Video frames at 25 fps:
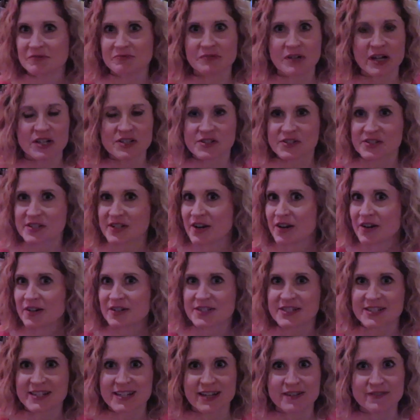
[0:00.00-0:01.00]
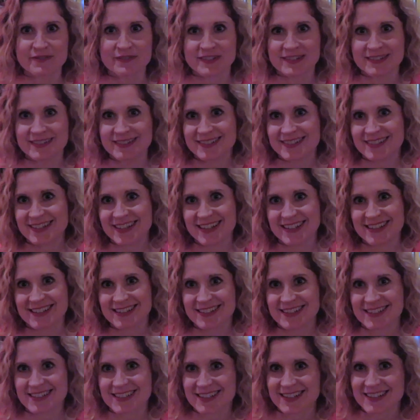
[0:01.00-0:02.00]
Rodgers and Hart stuff, and
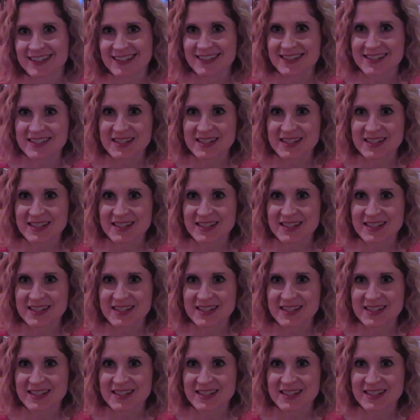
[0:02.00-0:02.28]
and uh,